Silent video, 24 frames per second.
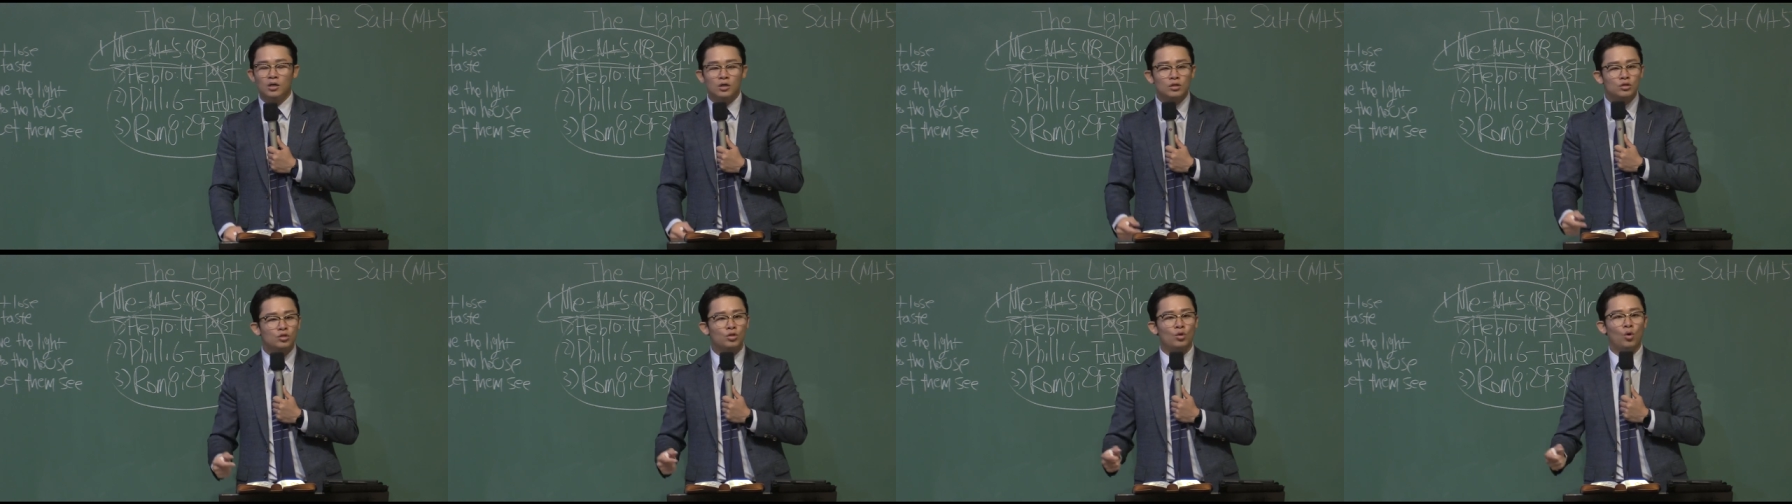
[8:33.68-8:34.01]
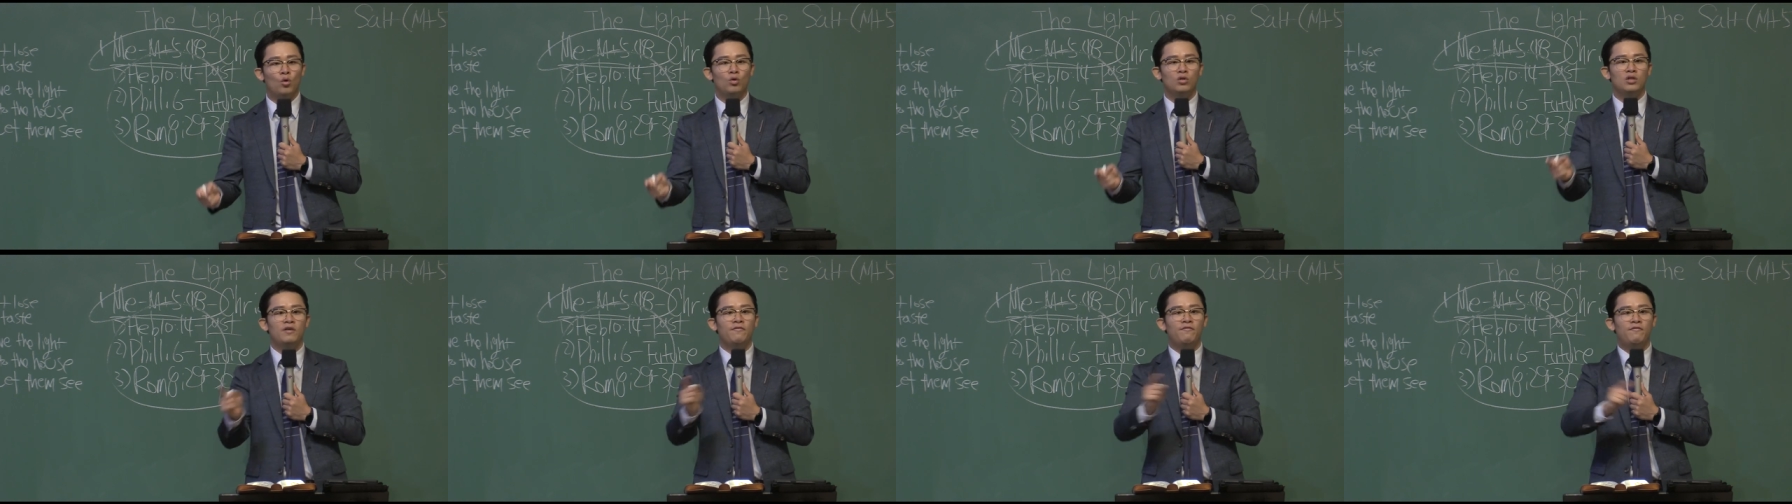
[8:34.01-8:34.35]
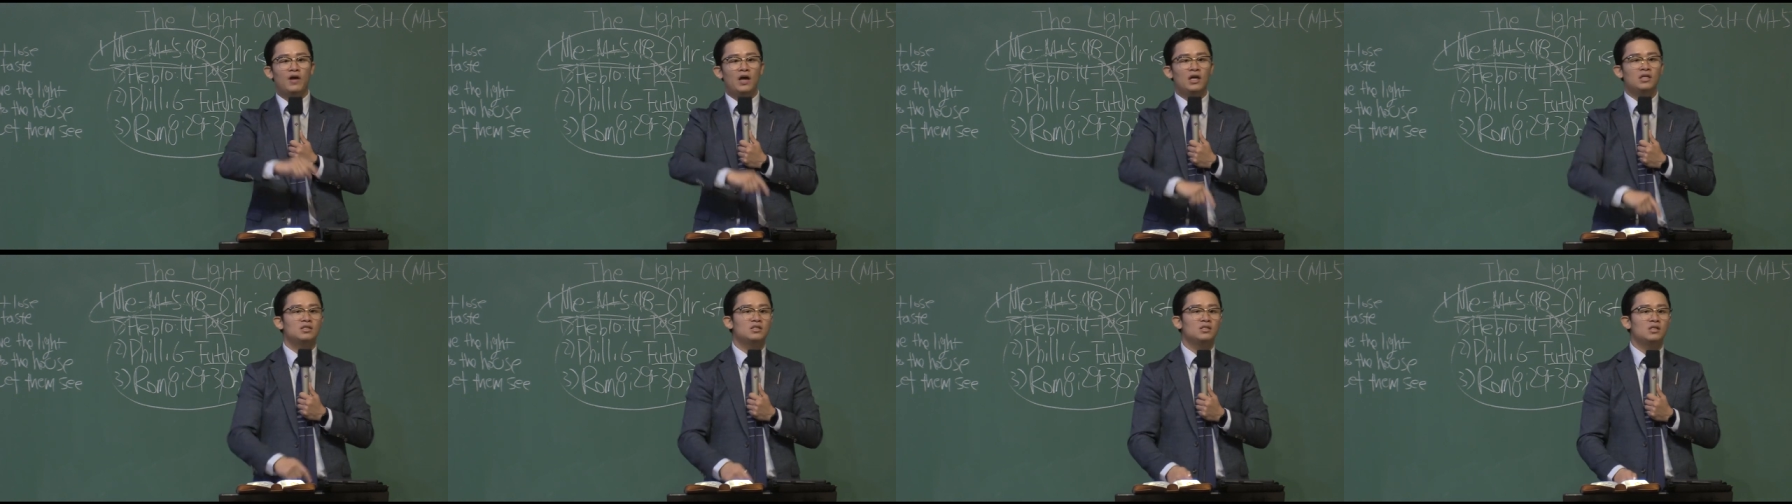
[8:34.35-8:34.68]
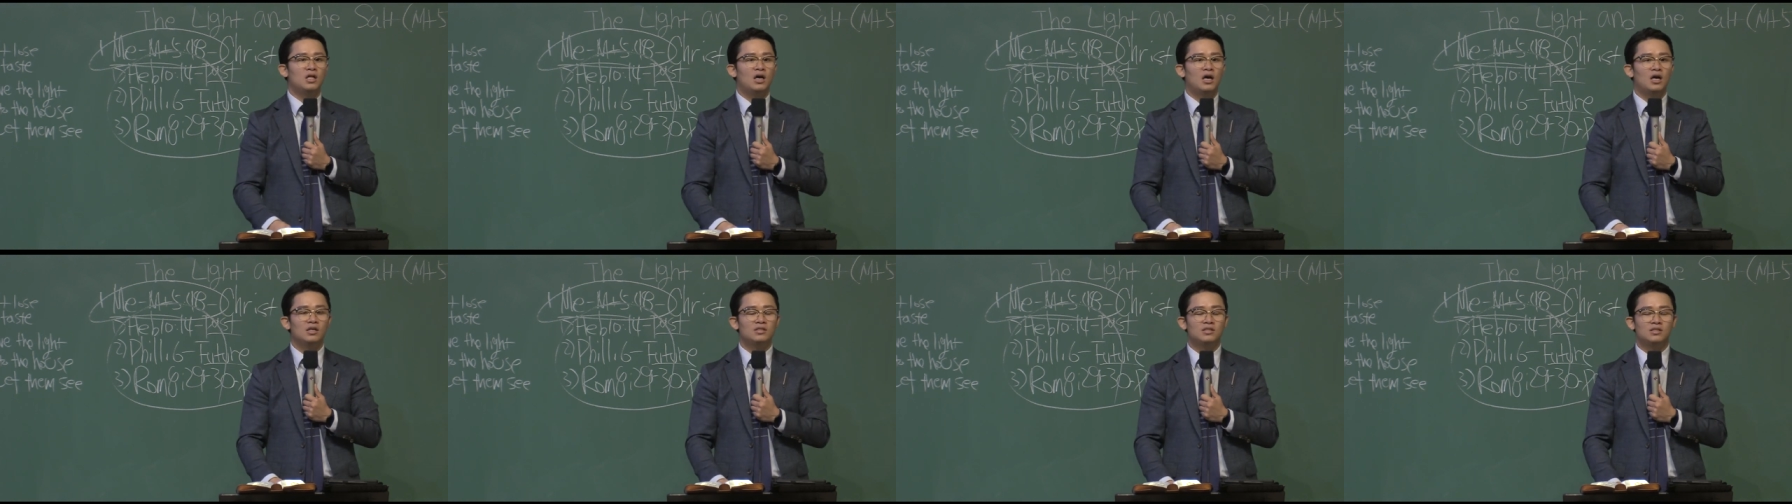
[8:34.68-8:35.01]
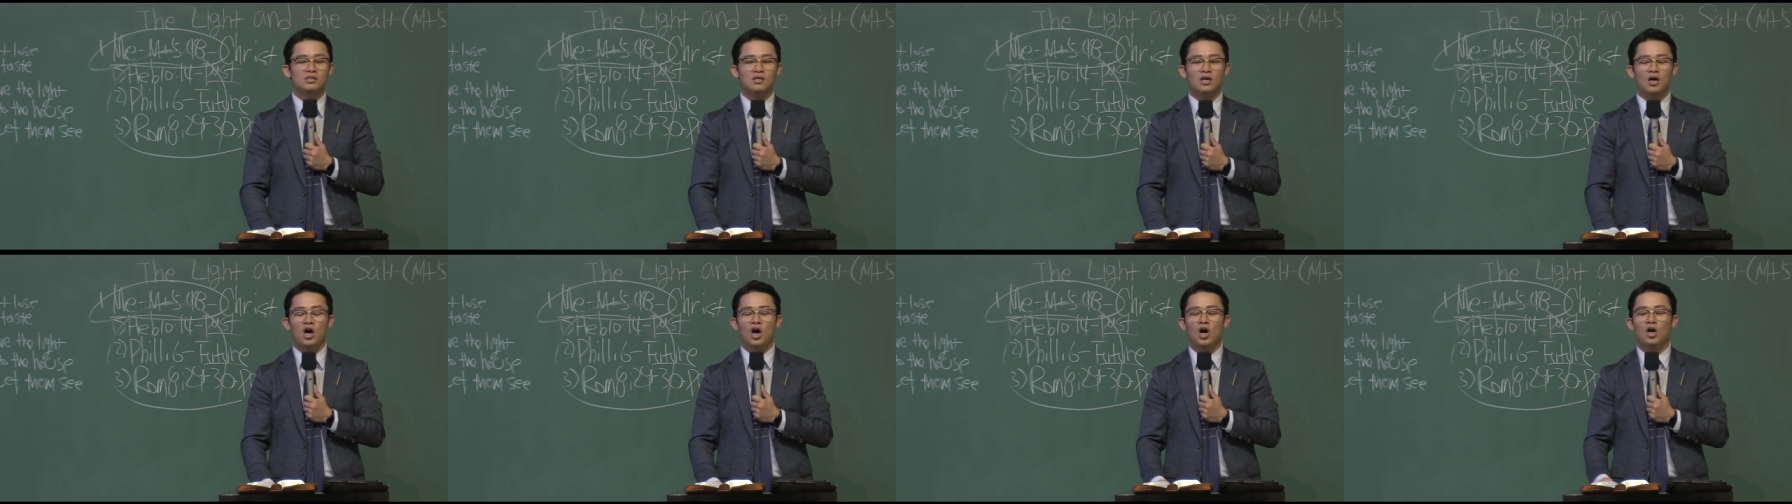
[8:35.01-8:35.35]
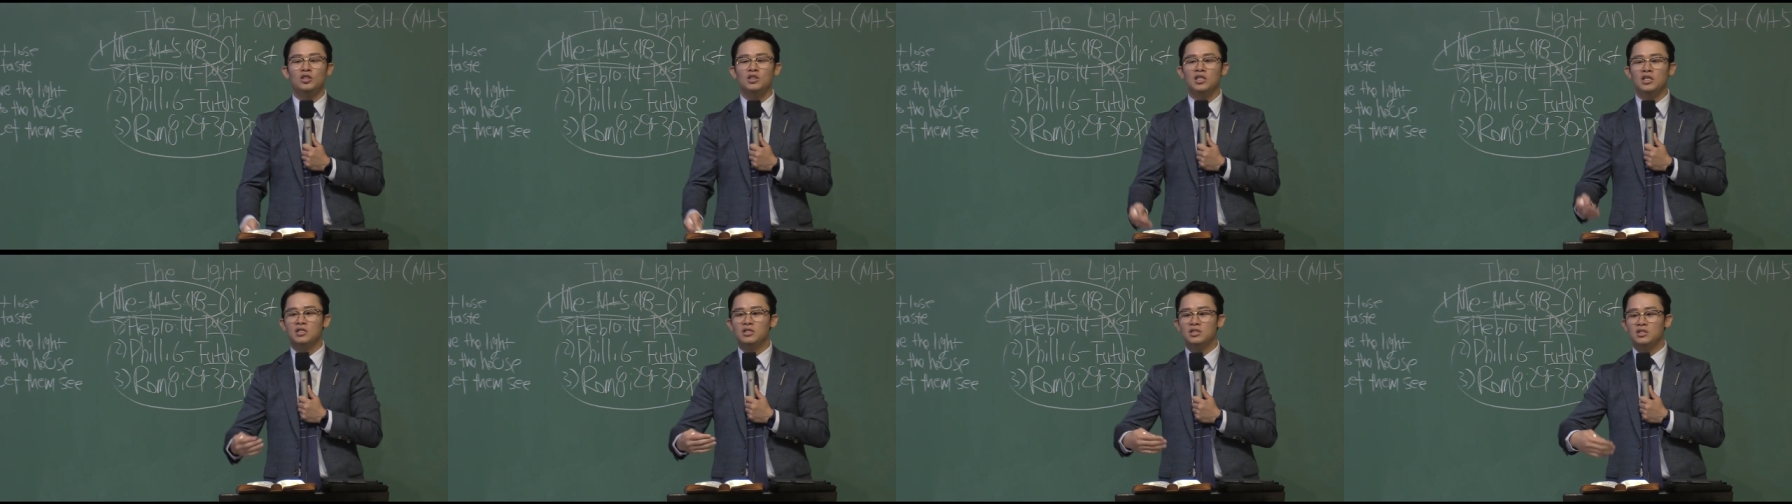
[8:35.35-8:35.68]
Don't evangelize
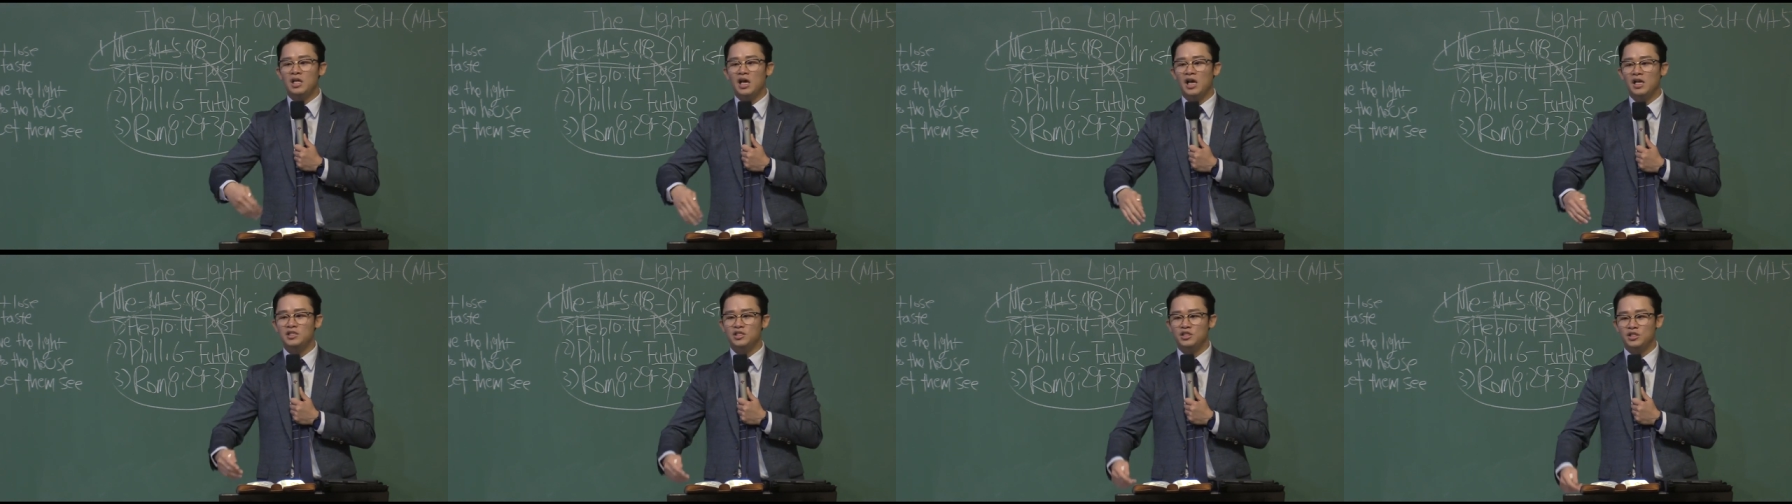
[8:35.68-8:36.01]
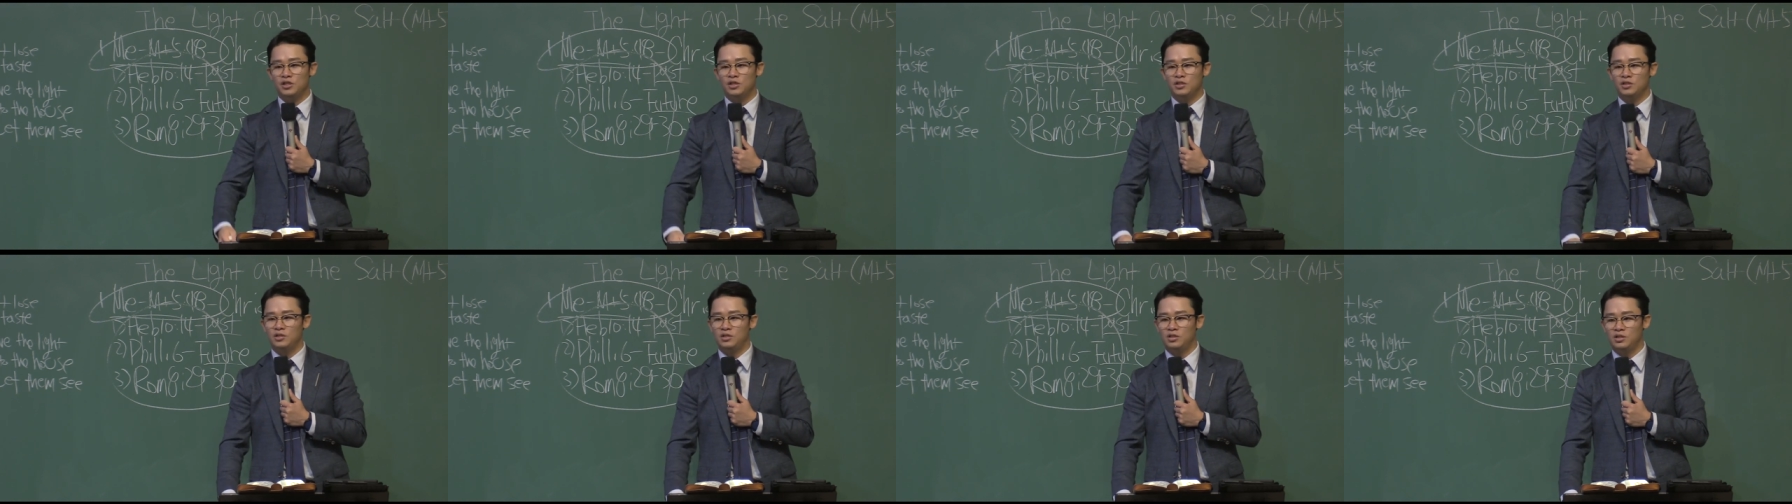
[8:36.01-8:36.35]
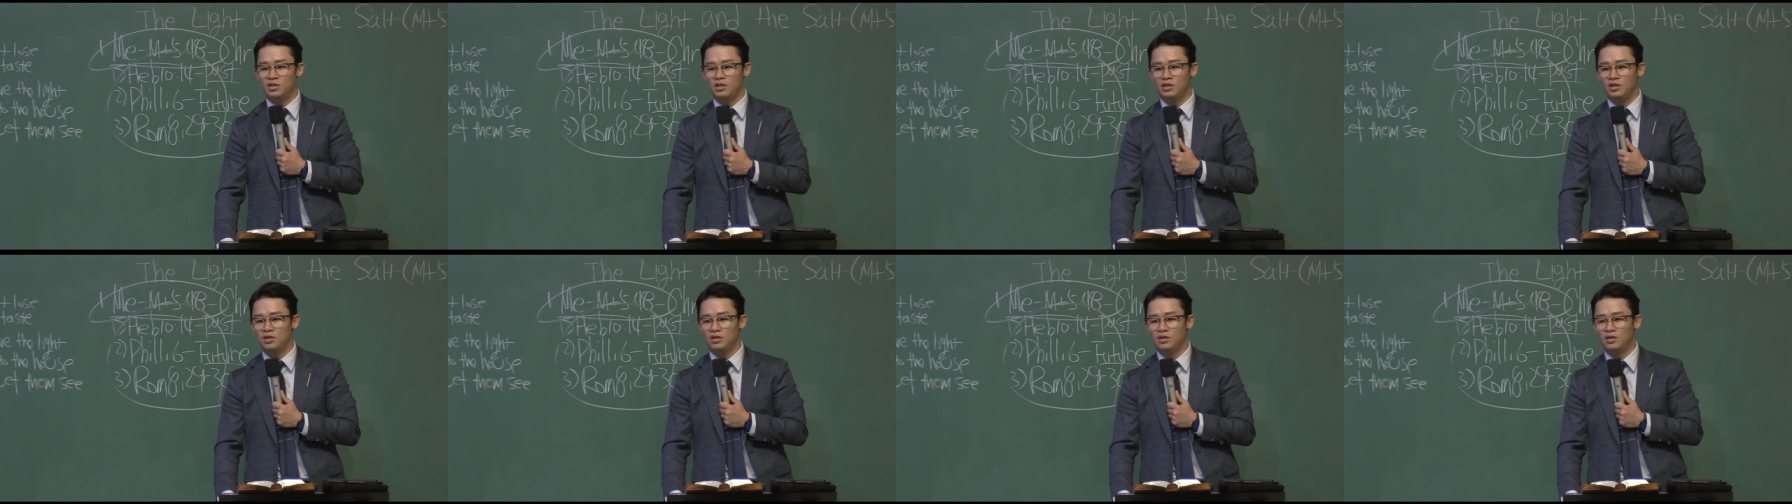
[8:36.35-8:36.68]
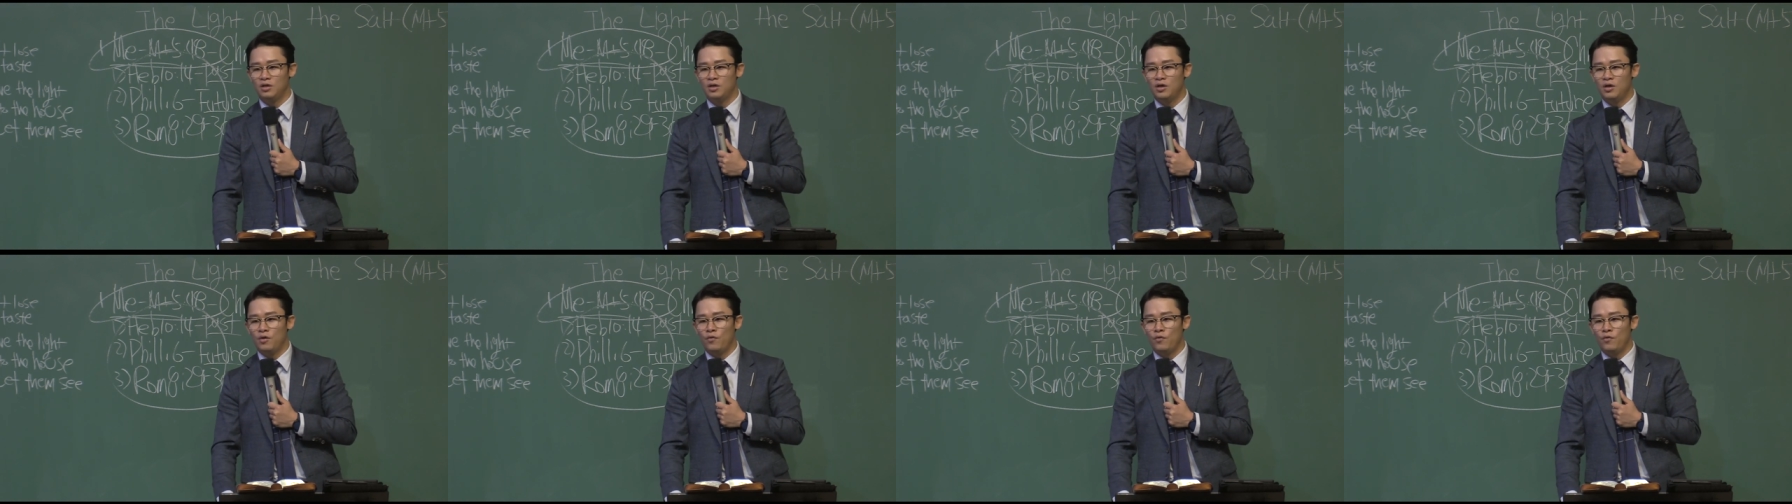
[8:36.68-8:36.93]
unintentionally